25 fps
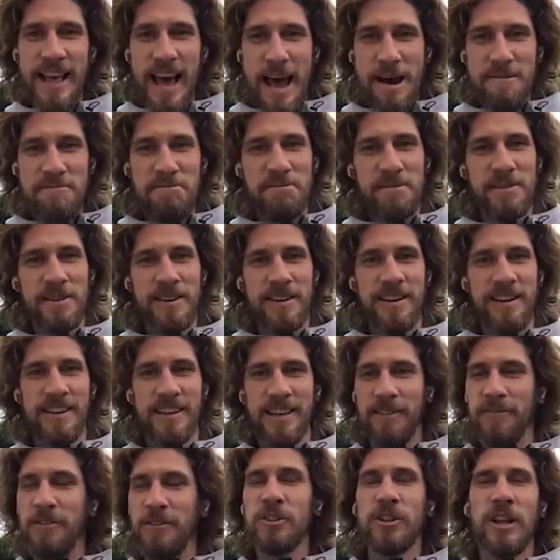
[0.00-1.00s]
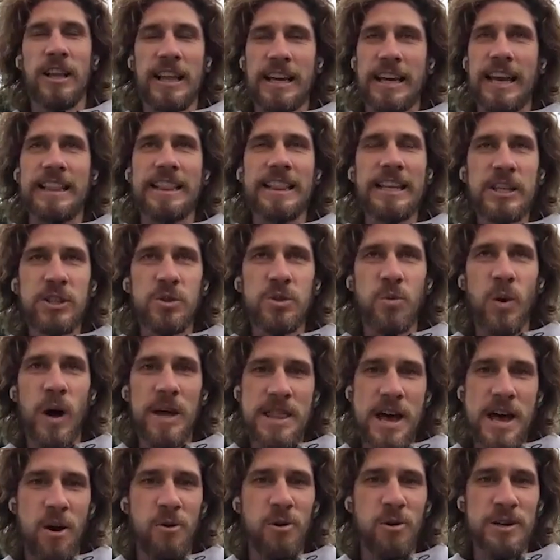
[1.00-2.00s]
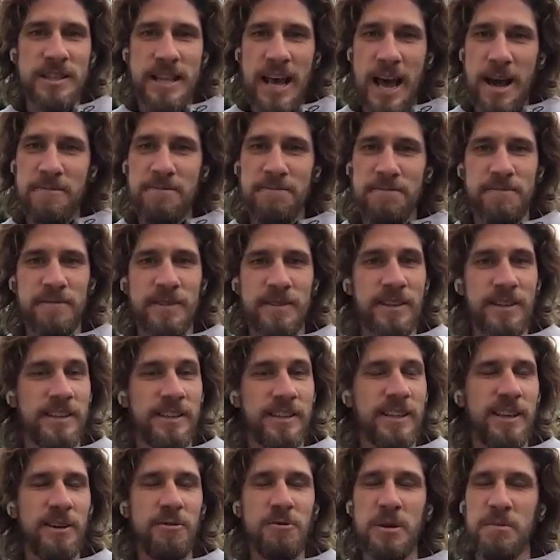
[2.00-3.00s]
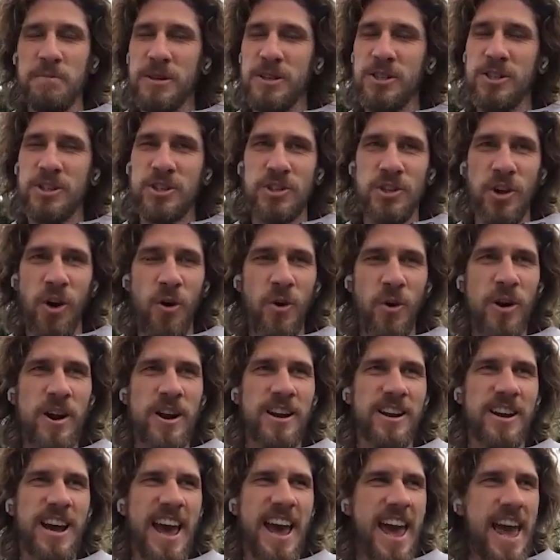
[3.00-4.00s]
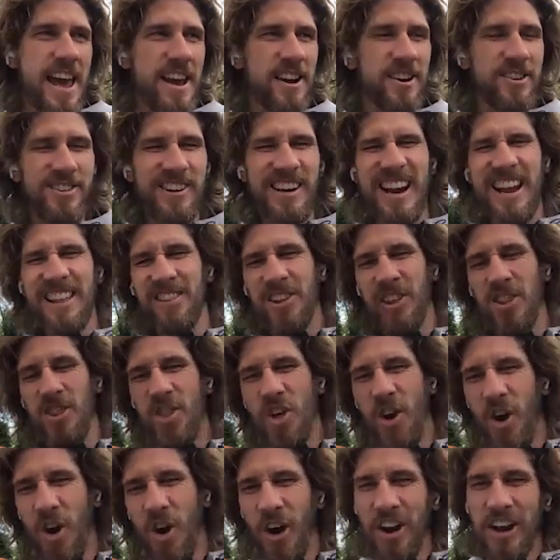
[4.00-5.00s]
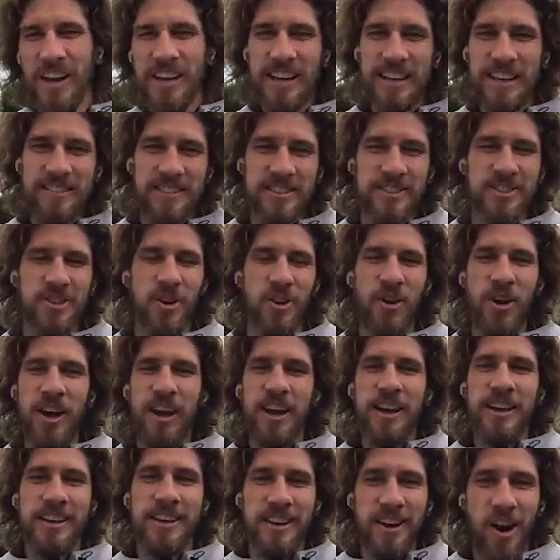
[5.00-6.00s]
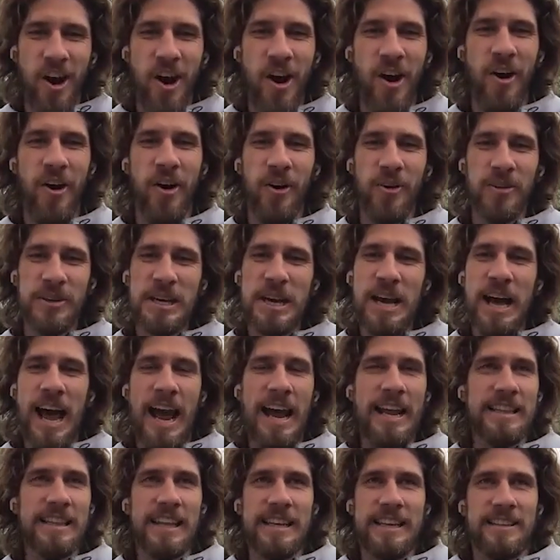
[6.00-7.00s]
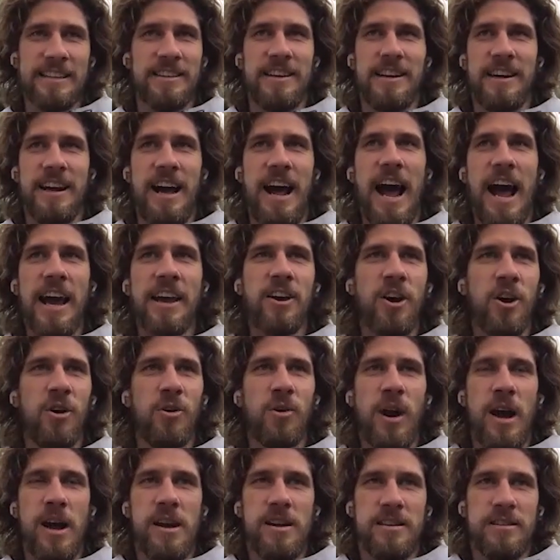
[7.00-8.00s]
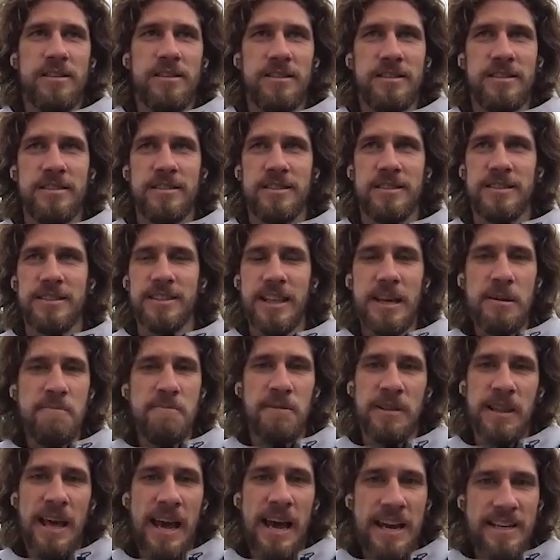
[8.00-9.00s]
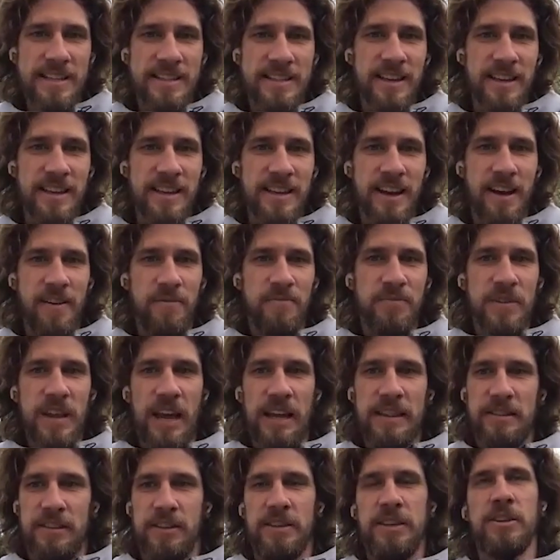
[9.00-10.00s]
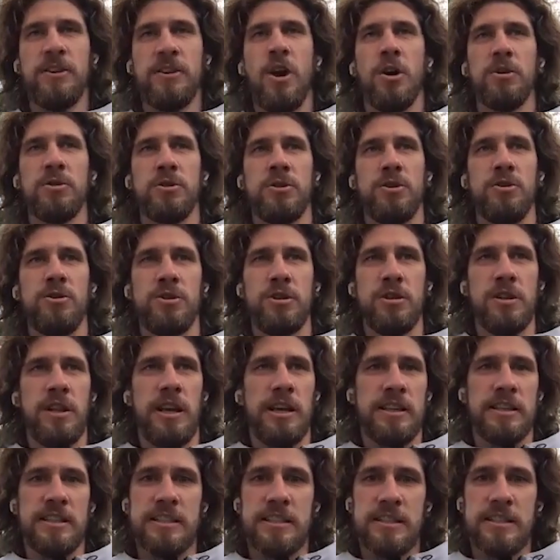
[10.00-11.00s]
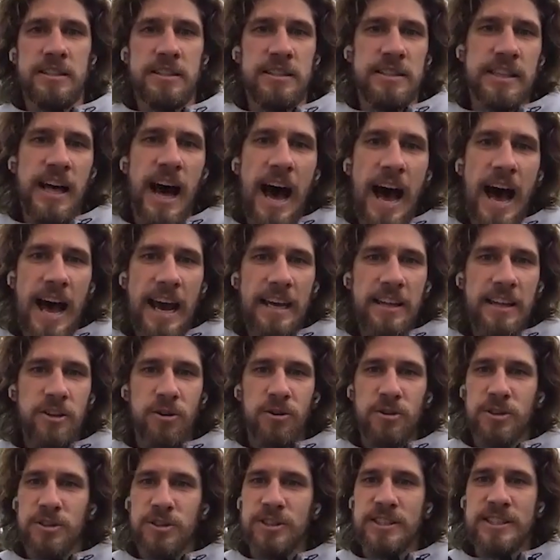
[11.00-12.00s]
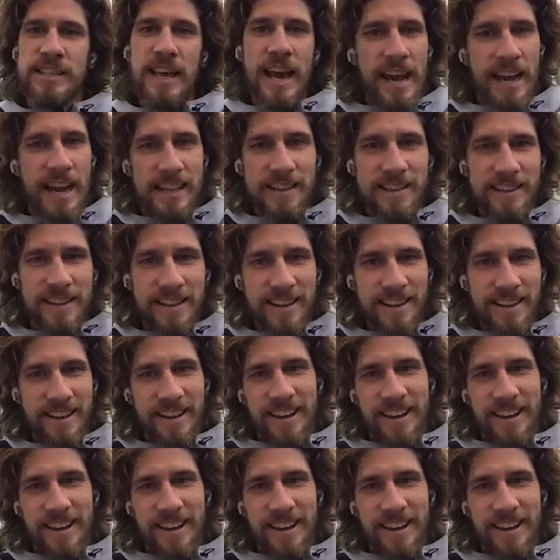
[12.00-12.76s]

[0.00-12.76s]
nap, if you like at least 1 hour nap, he will be so angry and annoying. And so he and like I go sleep late, and he goes usually like 9 or 10.